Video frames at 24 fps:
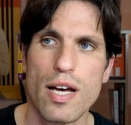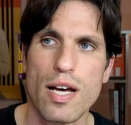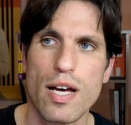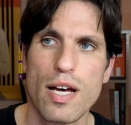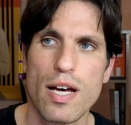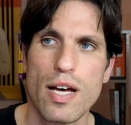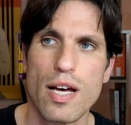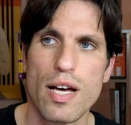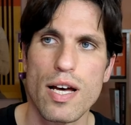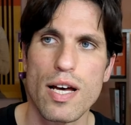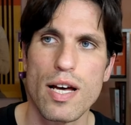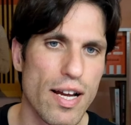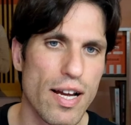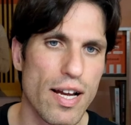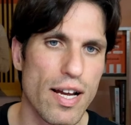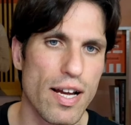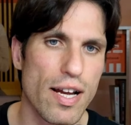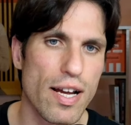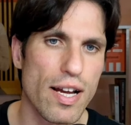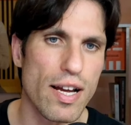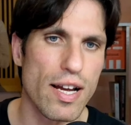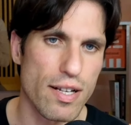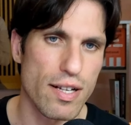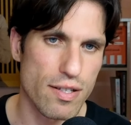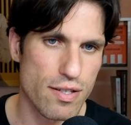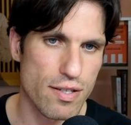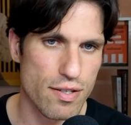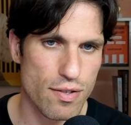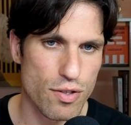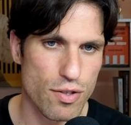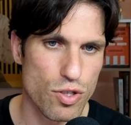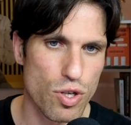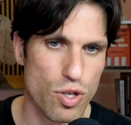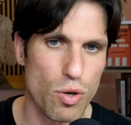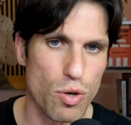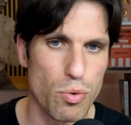media files.
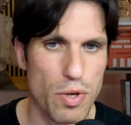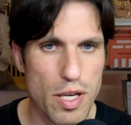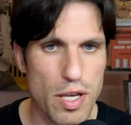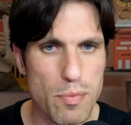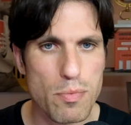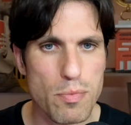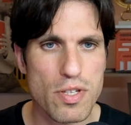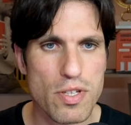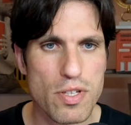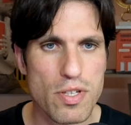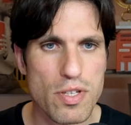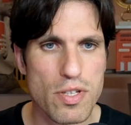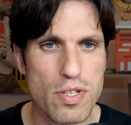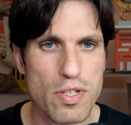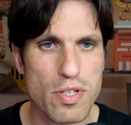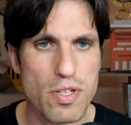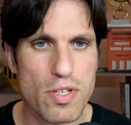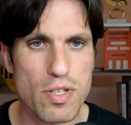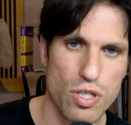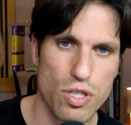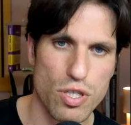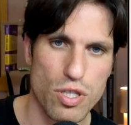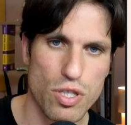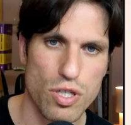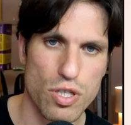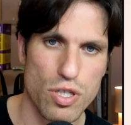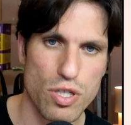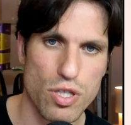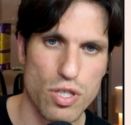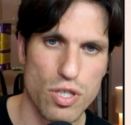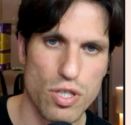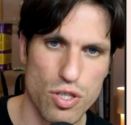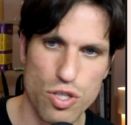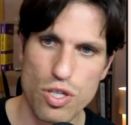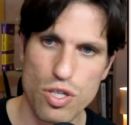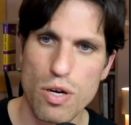So images, videos,
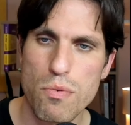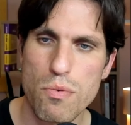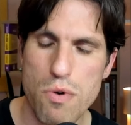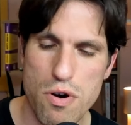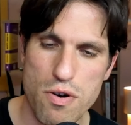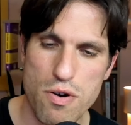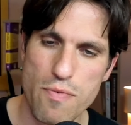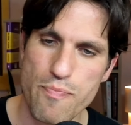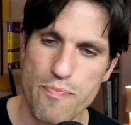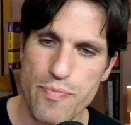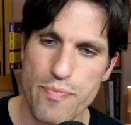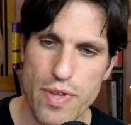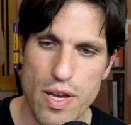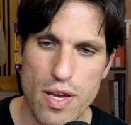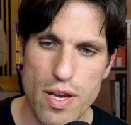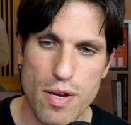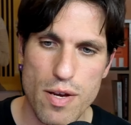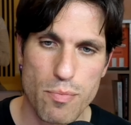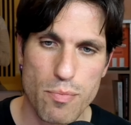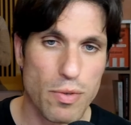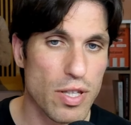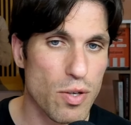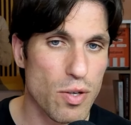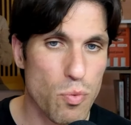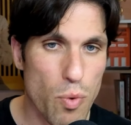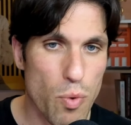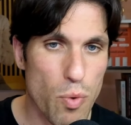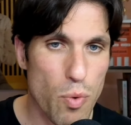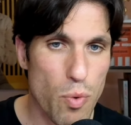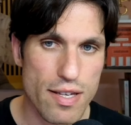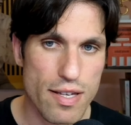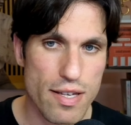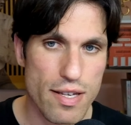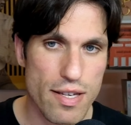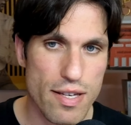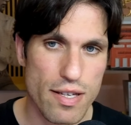and so on. But the
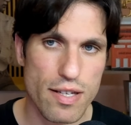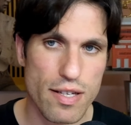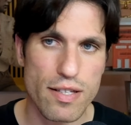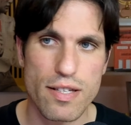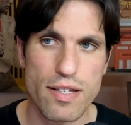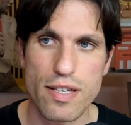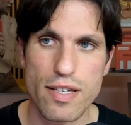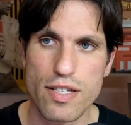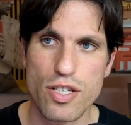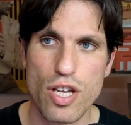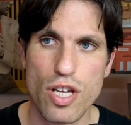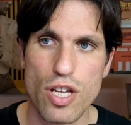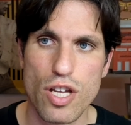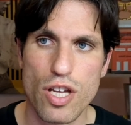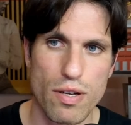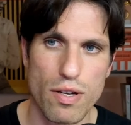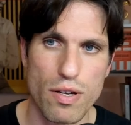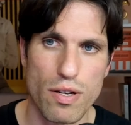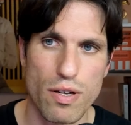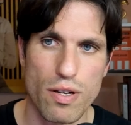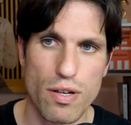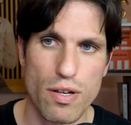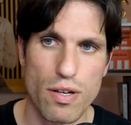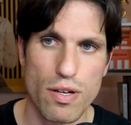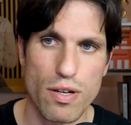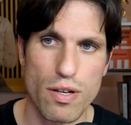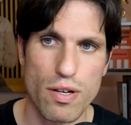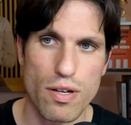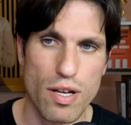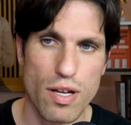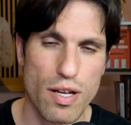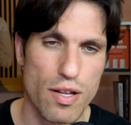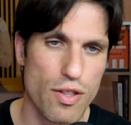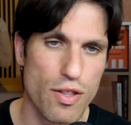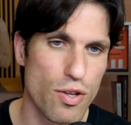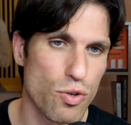way it can store
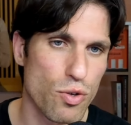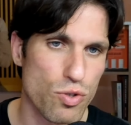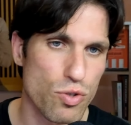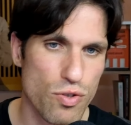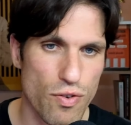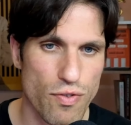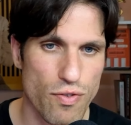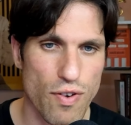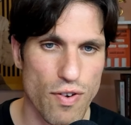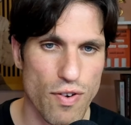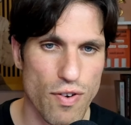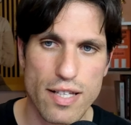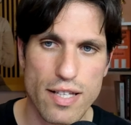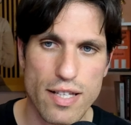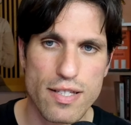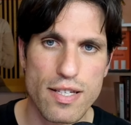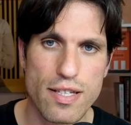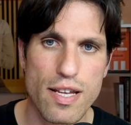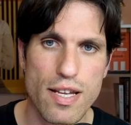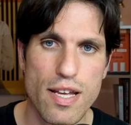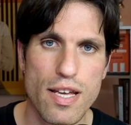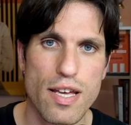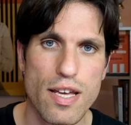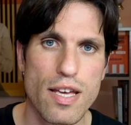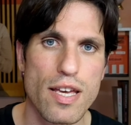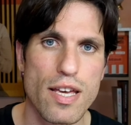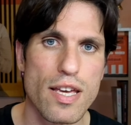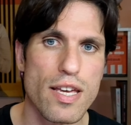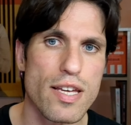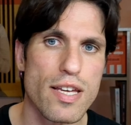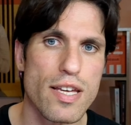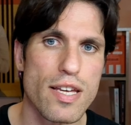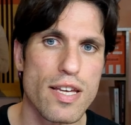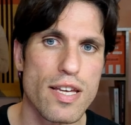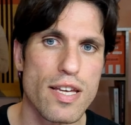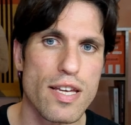those files
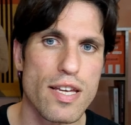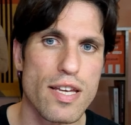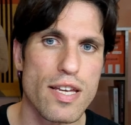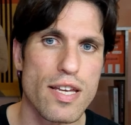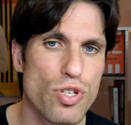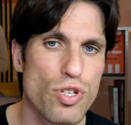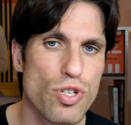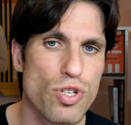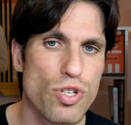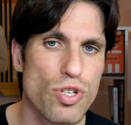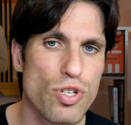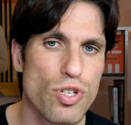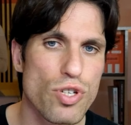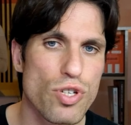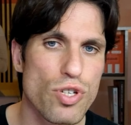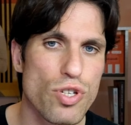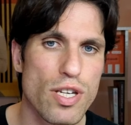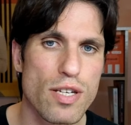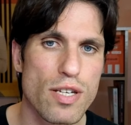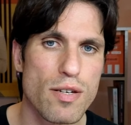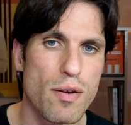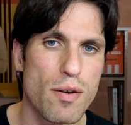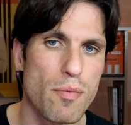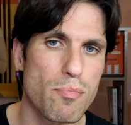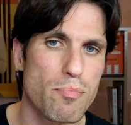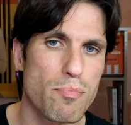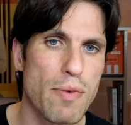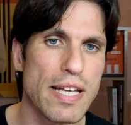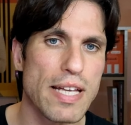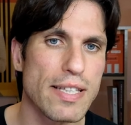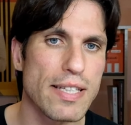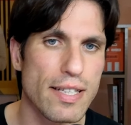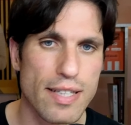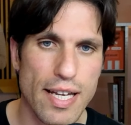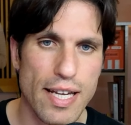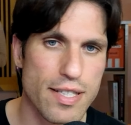is by using
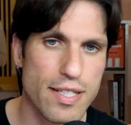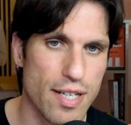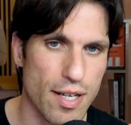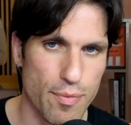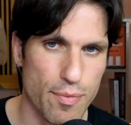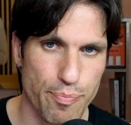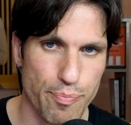metadata.